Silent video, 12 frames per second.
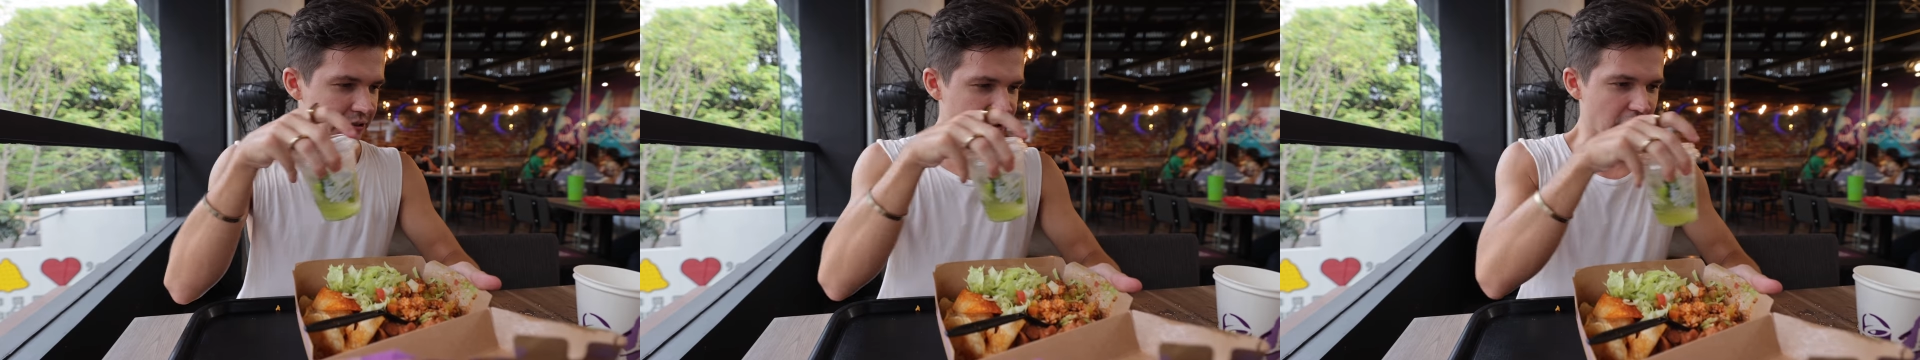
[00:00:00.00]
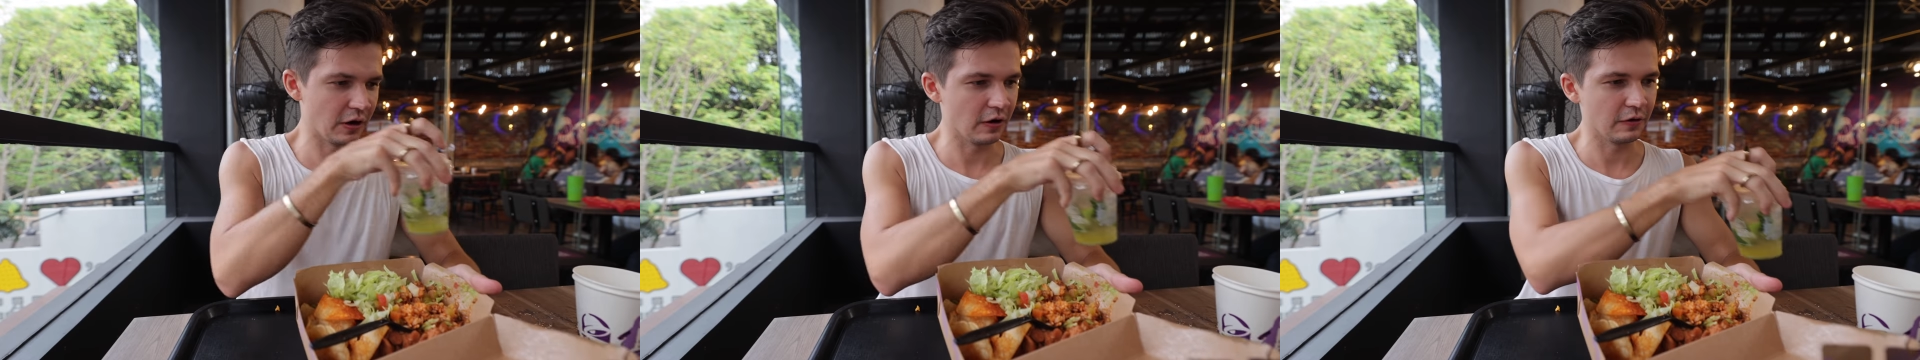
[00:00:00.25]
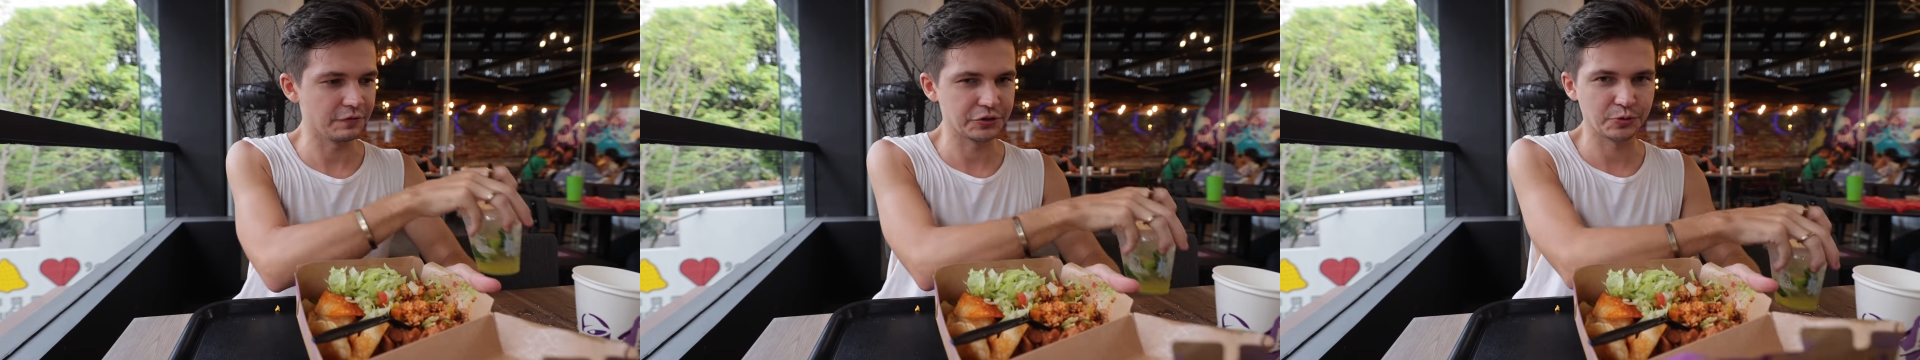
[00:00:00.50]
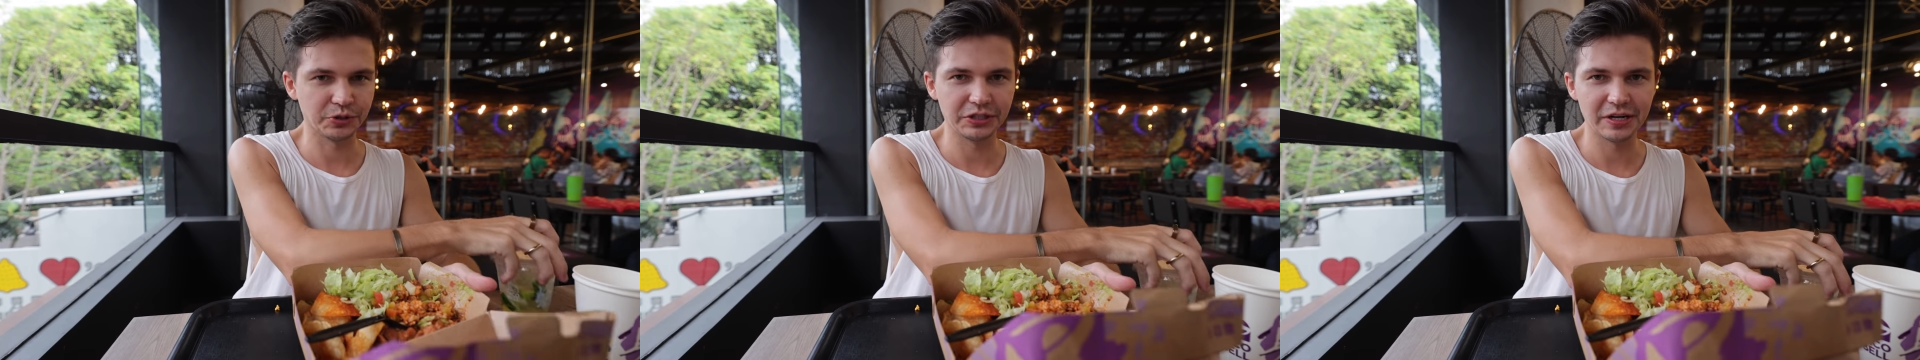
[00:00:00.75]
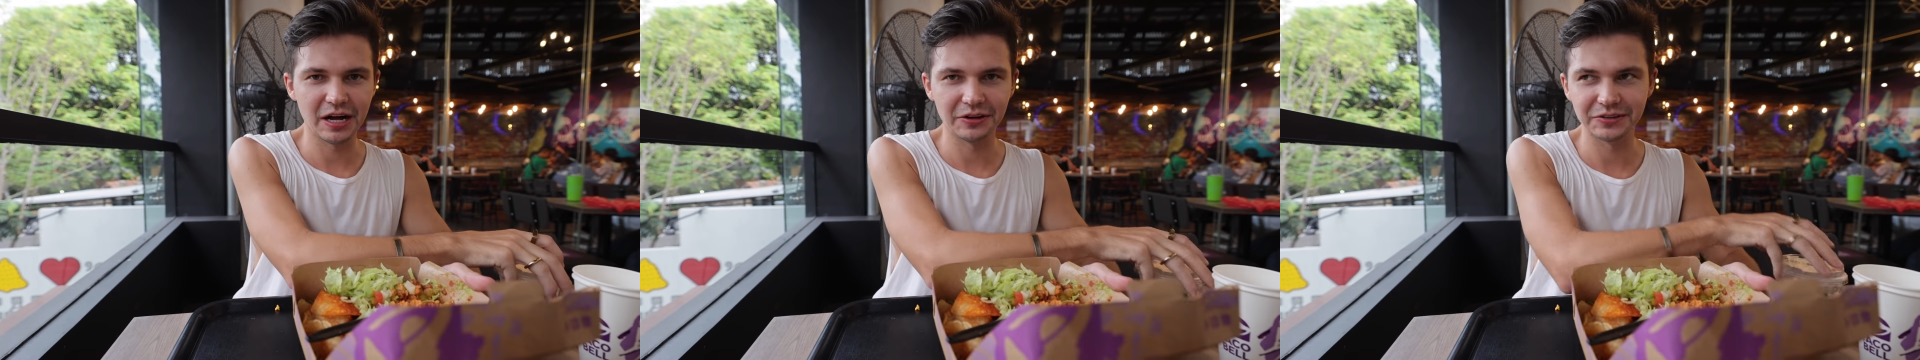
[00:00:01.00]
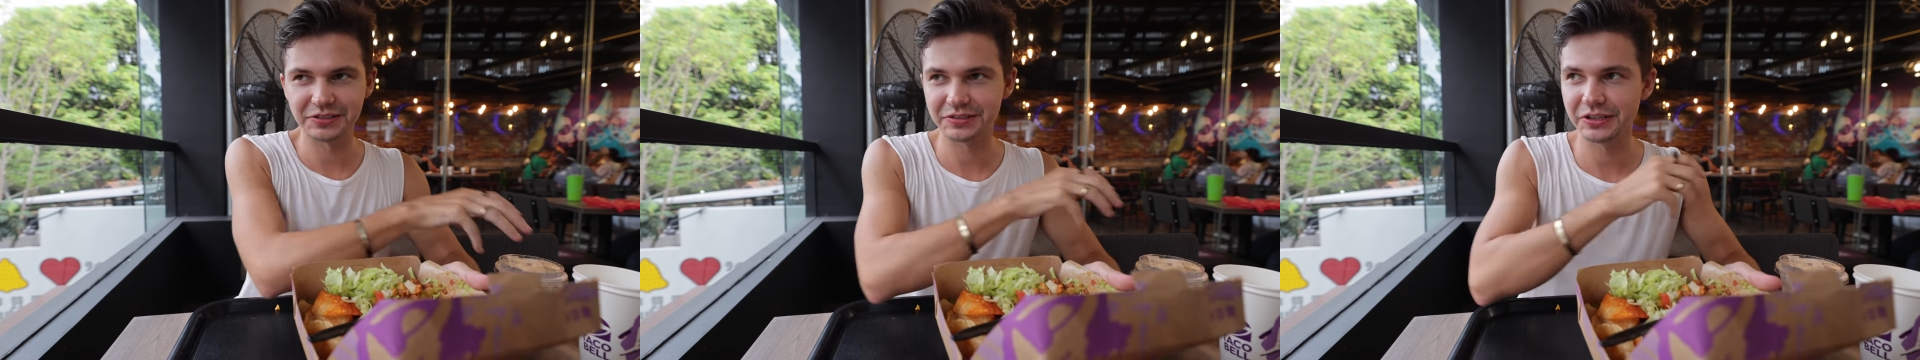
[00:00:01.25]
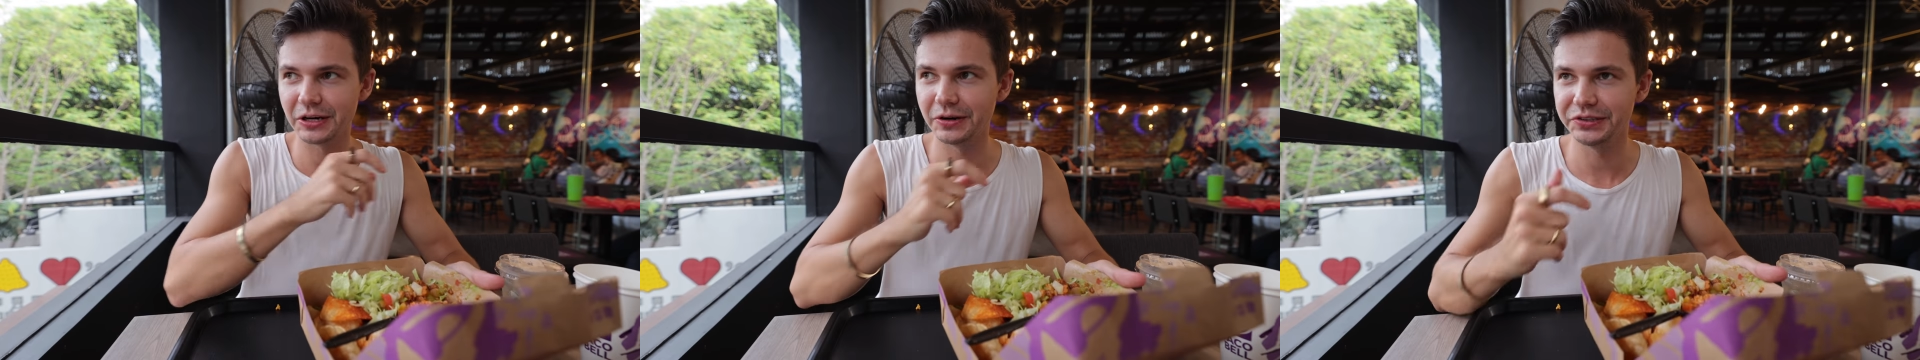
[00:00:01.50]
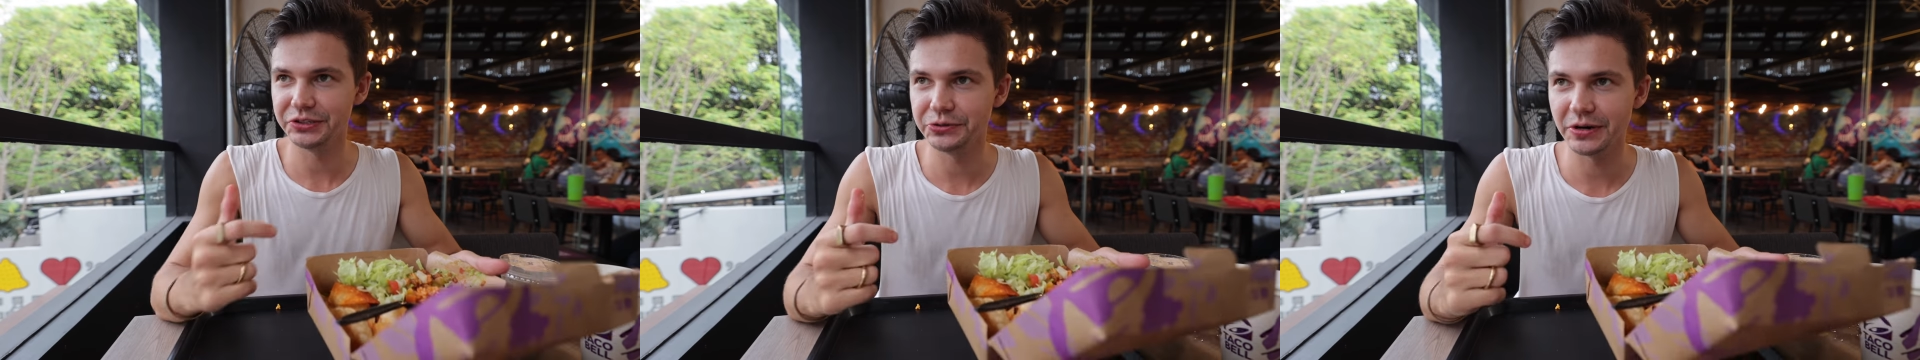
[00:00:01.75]
So for $20, you know,
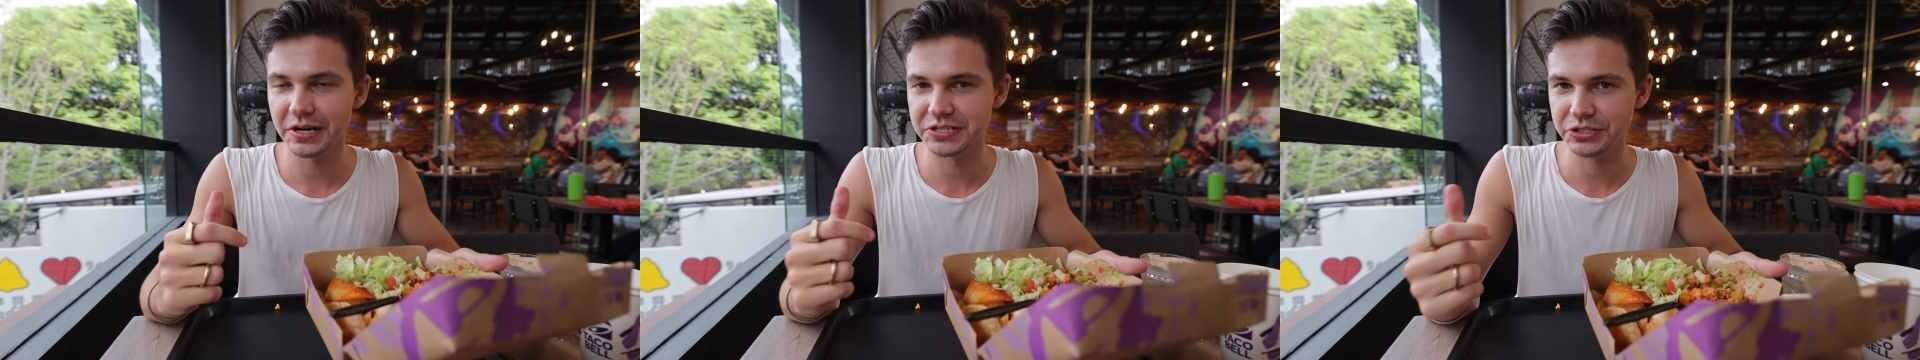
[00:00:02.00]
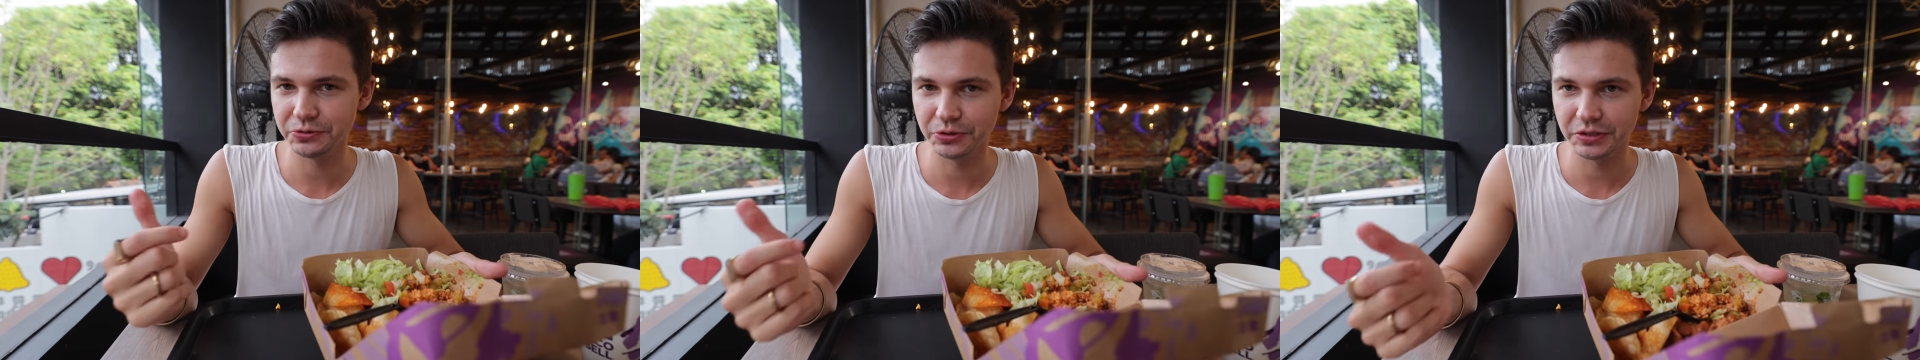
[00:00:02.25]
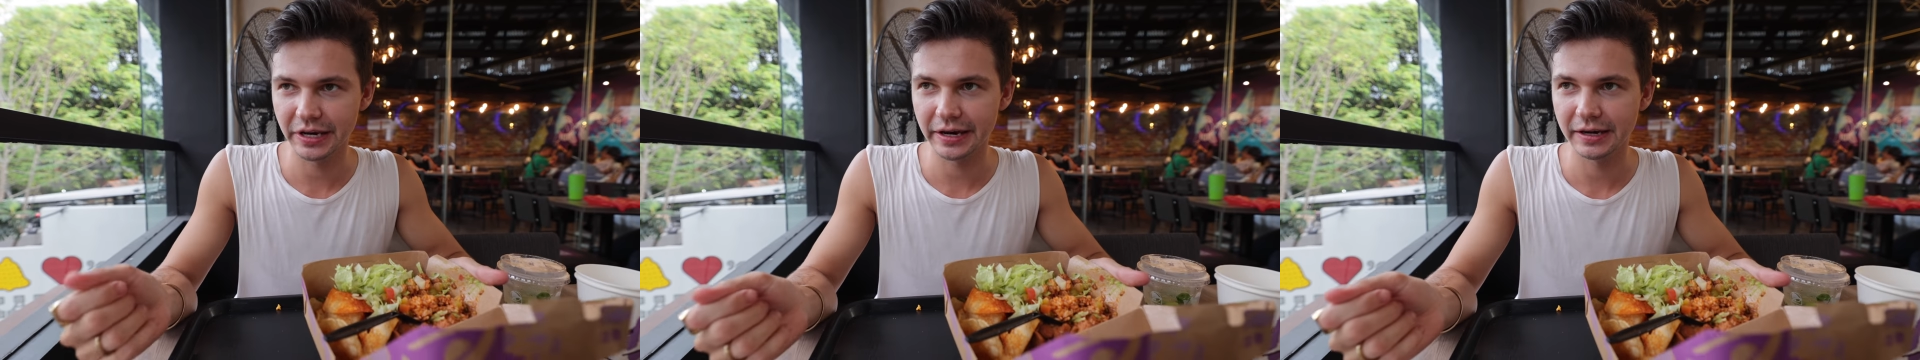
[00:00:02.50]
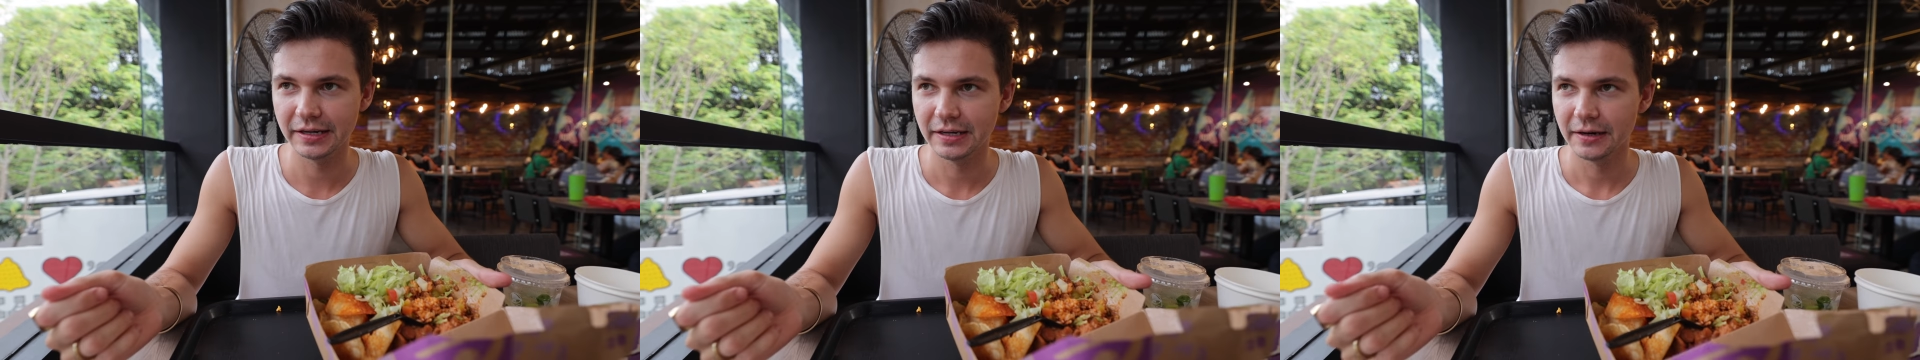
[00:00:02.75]
in the US you would get